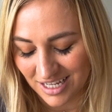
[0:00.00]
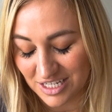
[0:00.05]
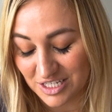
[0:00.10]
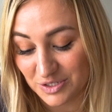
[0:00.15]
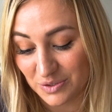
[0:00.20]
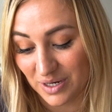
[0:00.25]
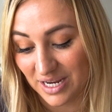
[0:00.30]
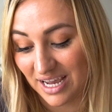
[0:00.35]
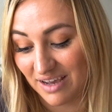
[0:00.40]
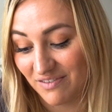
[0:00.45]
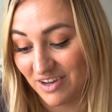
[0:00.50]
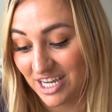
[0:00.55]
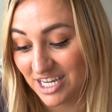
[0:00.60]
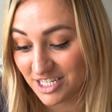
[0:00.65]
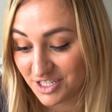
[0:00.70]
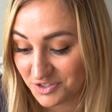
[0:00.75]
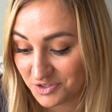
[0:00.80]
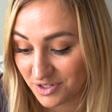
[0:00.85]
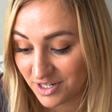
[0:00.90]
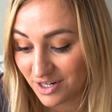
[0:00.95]
Do I have a
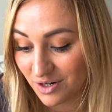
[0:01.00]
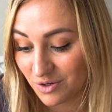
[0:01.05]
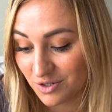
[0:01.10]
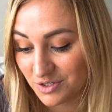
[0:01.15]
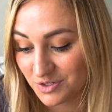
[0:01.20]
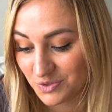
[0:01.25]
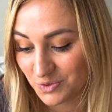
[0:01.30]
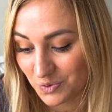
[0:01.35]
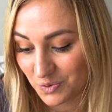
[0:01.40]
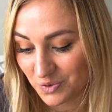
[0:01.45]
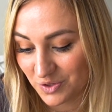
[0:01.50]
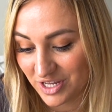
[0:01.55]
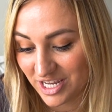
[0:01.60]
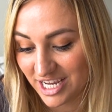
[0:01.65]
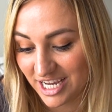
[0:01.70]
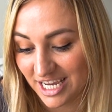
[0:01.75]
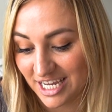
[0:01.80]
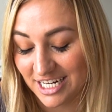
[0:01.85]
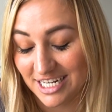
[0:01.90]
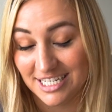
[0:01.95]
history or schooling
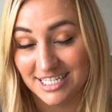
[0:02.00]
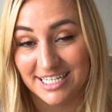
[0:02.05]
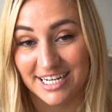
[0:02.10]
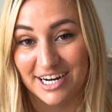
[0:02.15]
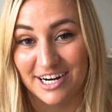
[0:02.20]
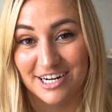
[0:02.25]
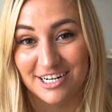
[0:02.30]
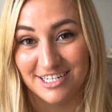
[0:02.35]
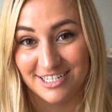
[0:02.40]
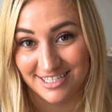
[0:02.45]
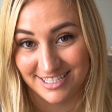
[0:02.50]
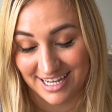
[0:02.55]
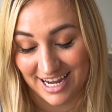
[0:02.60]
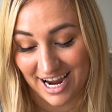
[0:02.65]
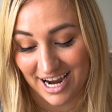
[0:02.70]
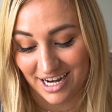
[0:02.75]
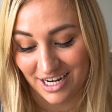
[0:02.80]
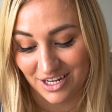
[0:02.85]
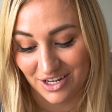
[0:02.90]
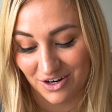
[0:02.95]
in interior
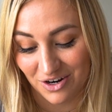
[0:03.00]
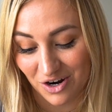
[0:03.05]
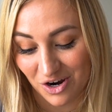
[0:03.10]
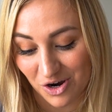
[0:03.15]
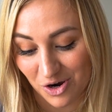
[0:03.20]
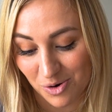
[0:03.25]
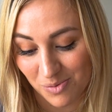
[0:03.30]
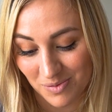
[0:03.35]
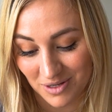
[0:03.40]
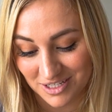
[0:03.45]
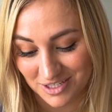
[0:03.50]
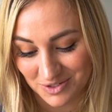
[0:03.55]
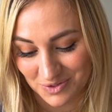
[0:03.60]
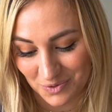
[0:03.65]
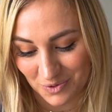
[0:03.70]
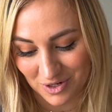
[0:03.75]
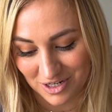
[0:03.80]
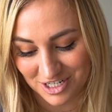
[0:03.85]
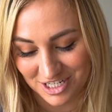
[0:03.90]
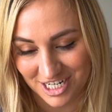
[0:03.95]
design? Your home is
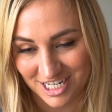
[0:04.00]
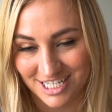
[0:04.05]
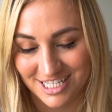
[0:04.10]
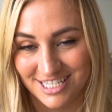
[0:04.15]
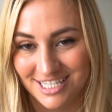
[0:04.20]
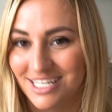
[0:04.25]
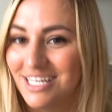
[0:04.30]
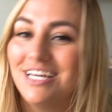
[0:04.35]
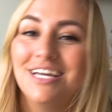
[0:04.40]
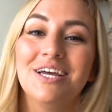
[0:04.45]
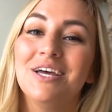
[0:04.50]
gorgeous.